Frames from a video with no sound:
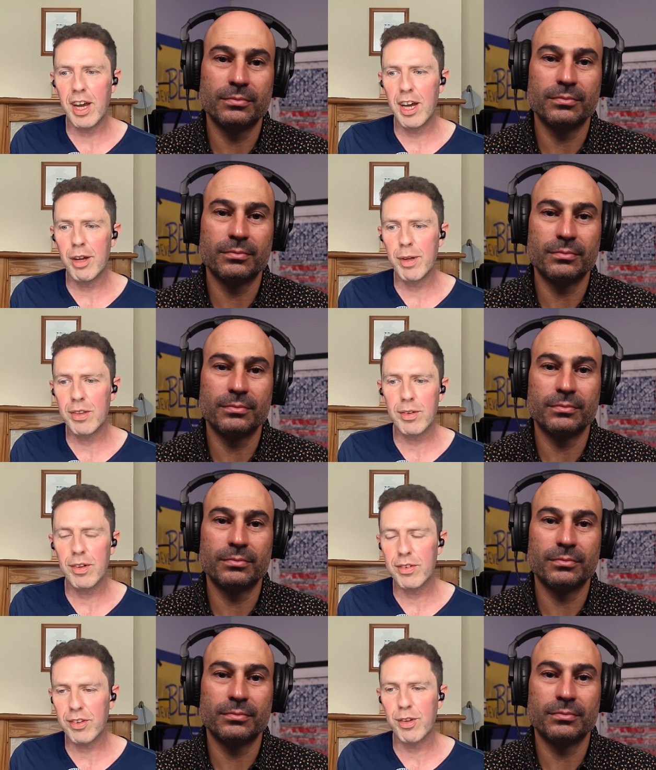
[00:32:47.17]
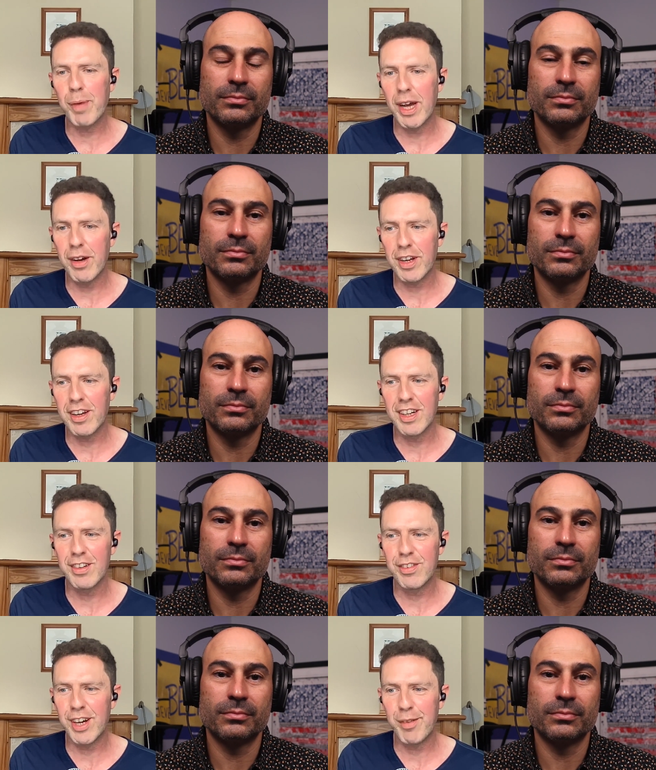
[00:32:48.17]
Speaker 1: Uh, it's not just about kind
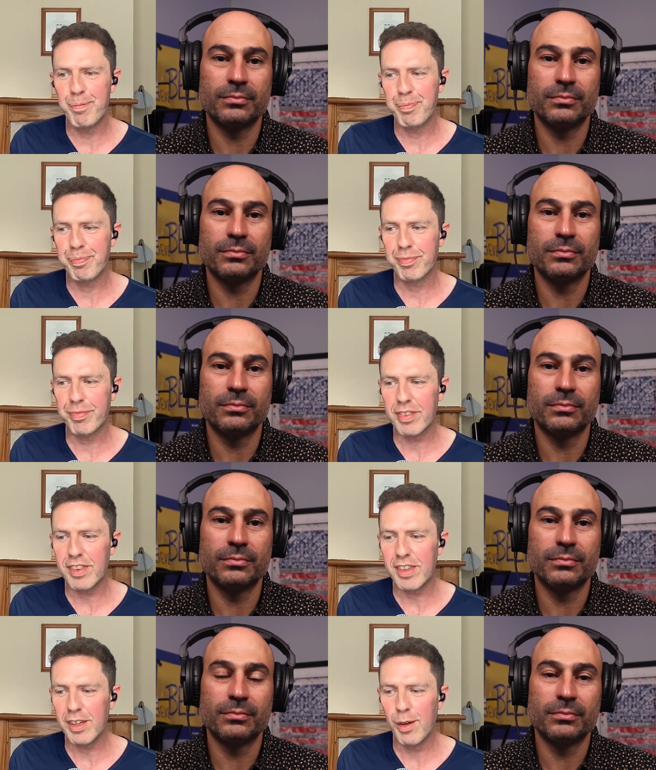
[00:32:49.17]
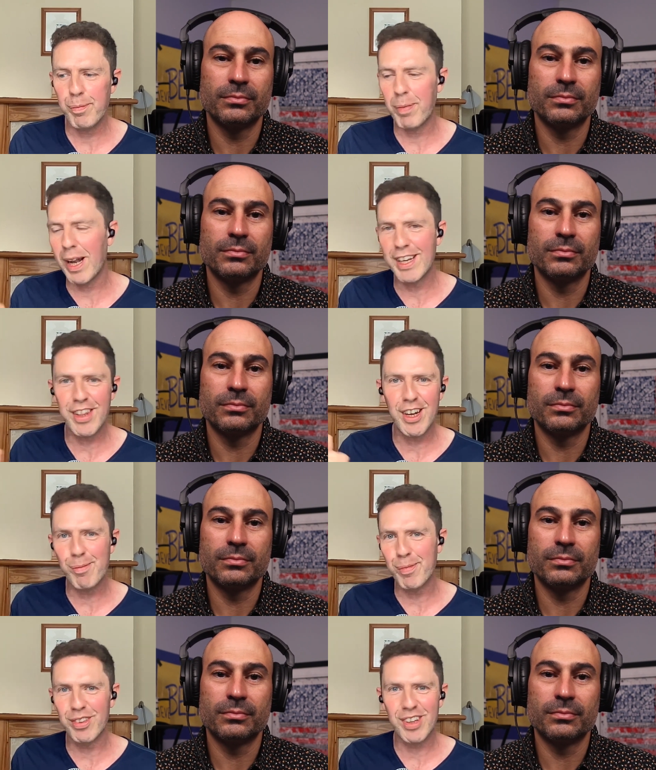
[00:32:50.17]
of um, playing the
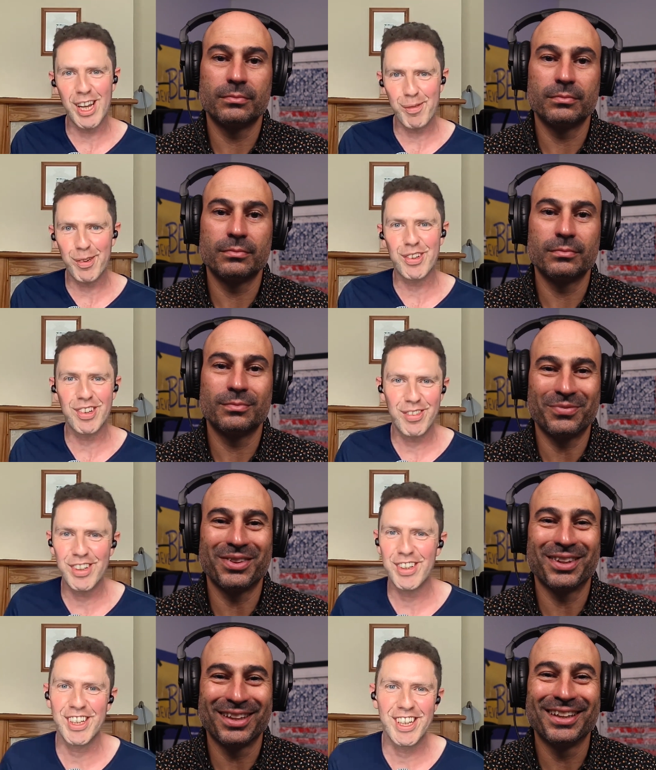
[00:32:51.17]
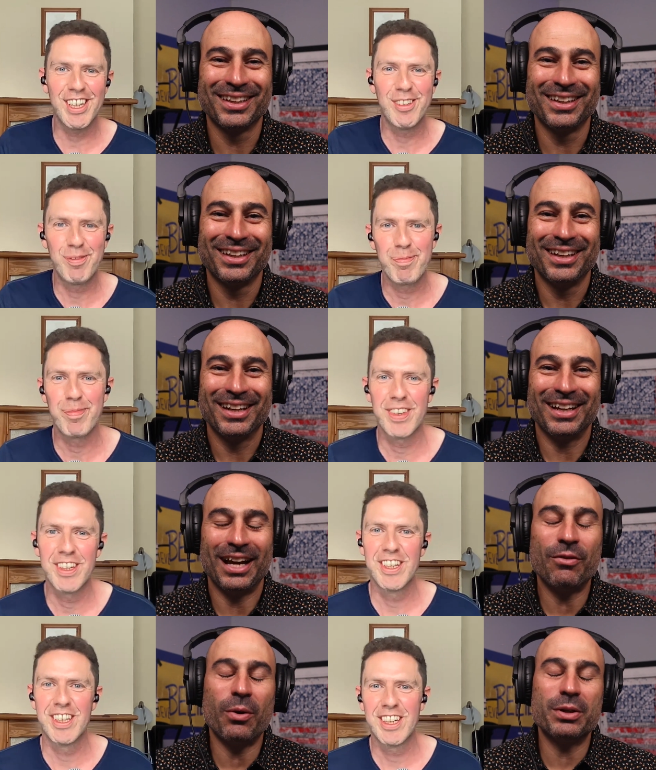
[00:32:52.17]
numbers game or whatever. Yeah.
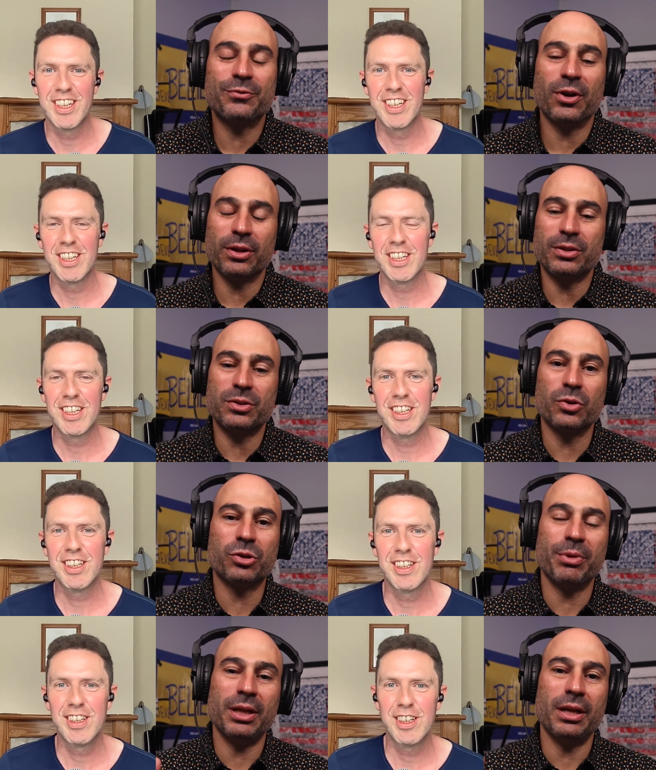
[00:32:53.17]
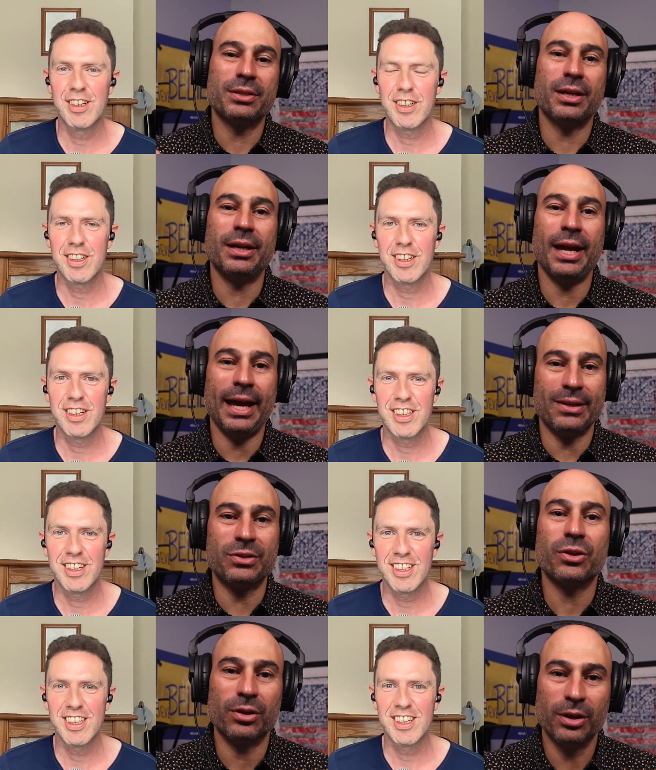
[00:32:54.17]
Speaker 2: I've always felt that social media is an
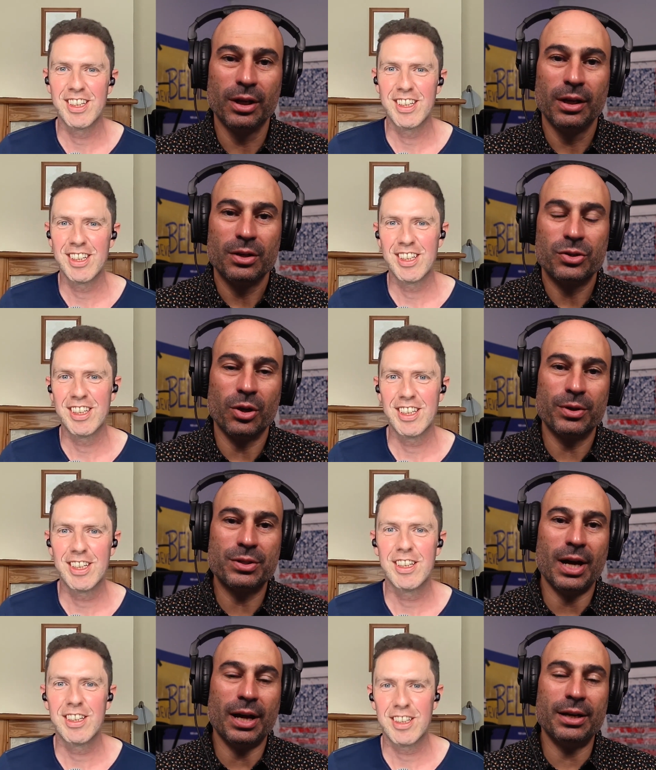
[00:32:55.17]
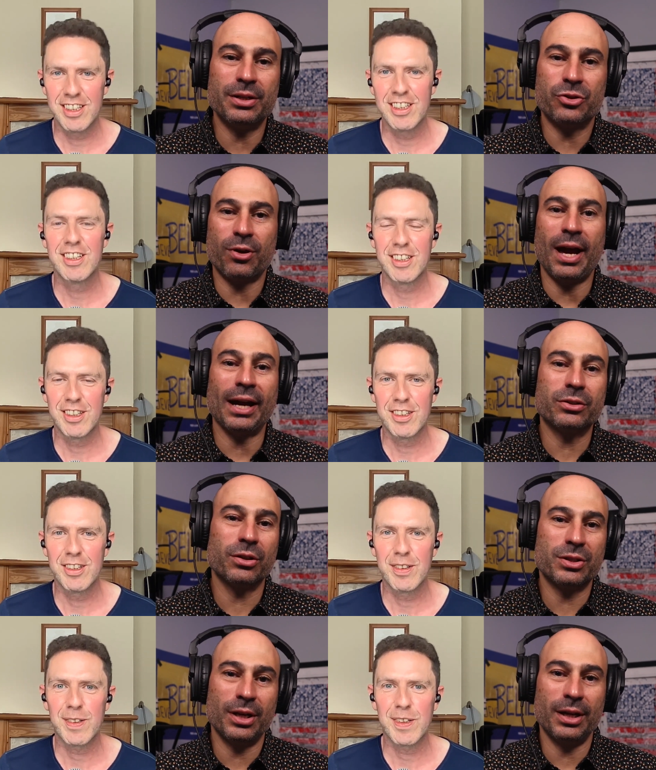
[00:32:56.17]
enhancer. So it's not a detractor,
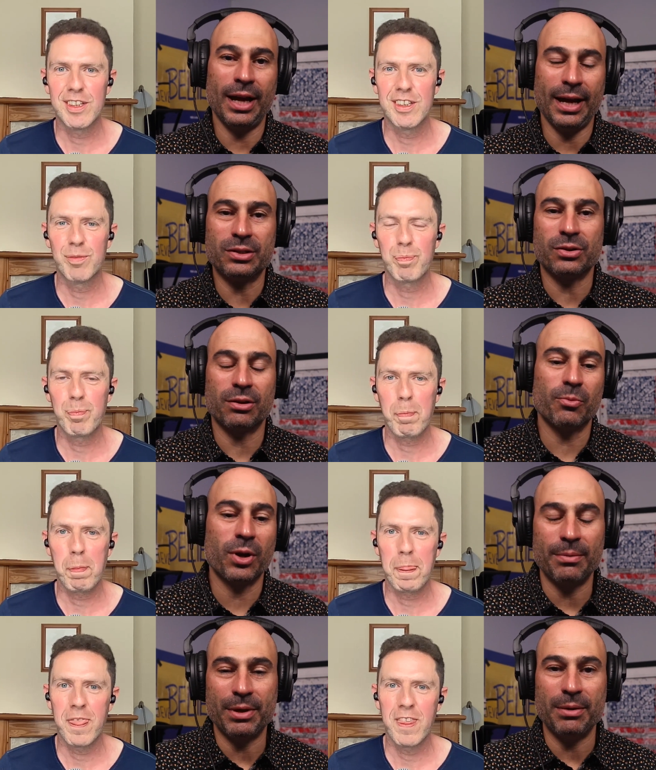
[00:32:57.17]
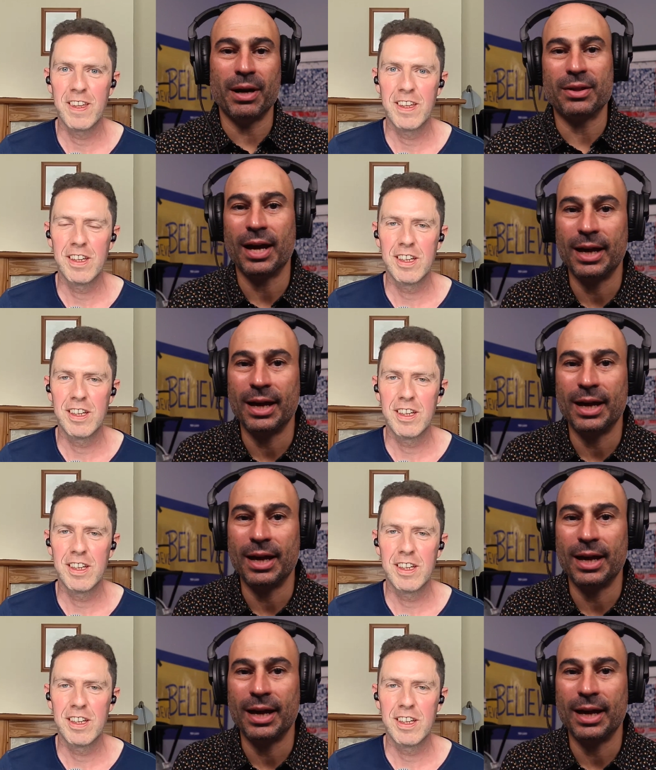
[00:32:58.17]
it's an enhancer. And what I mean by that